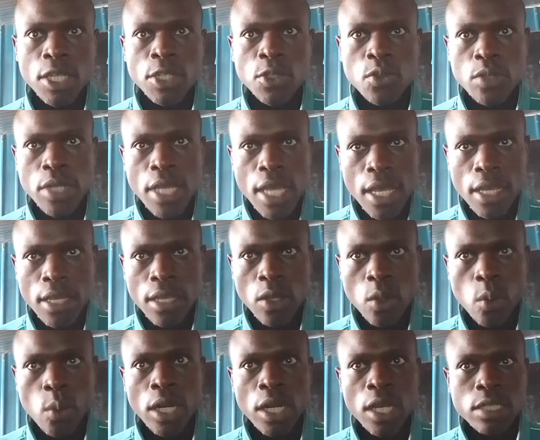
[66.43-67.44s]
Today,
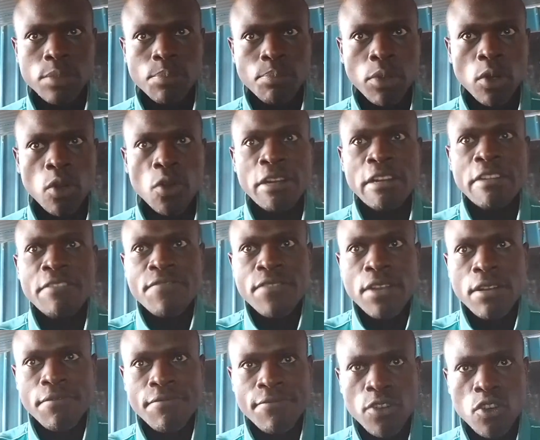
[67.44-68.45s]
we'll explore
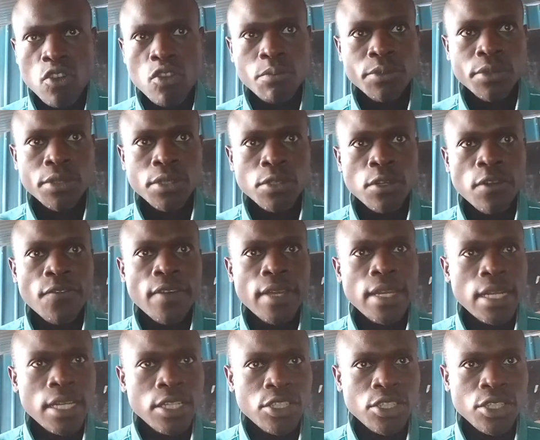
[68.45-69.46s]
different forms of
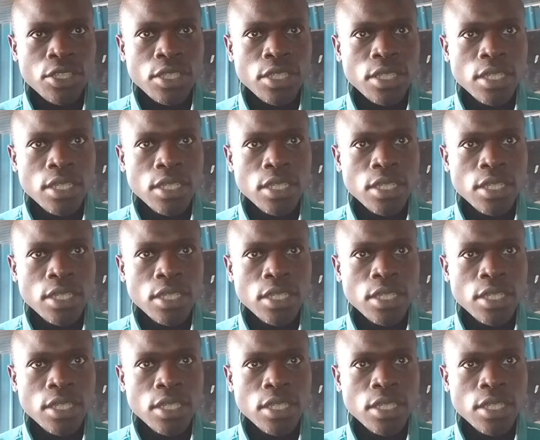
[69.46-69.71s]
energy